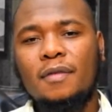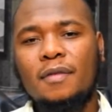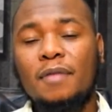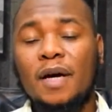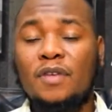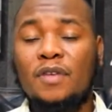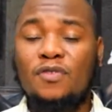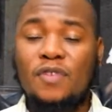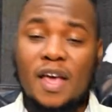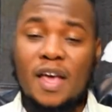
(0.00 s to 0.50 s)

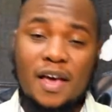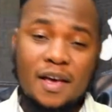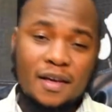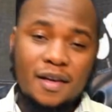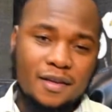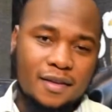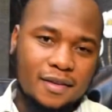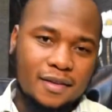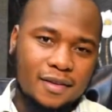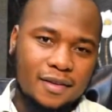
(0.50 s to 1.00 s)
by
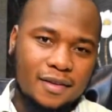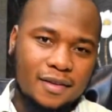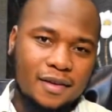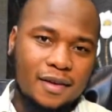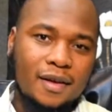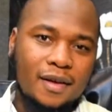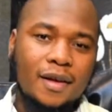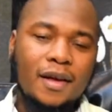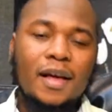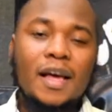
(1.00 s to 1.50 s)
saying,
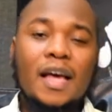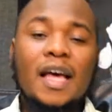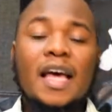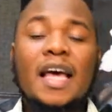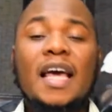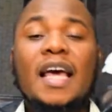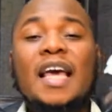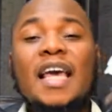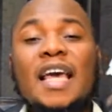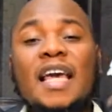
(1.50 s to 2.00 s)

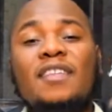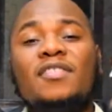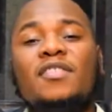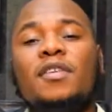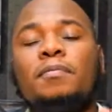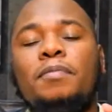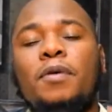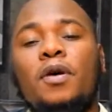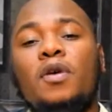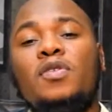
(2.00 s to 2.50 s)
"He's
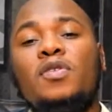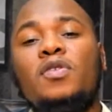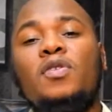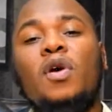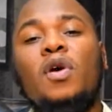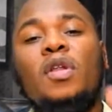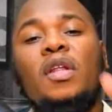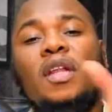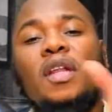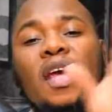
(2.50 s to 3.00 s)
the
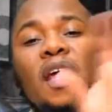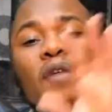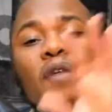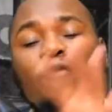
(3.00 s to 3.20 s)
person on the day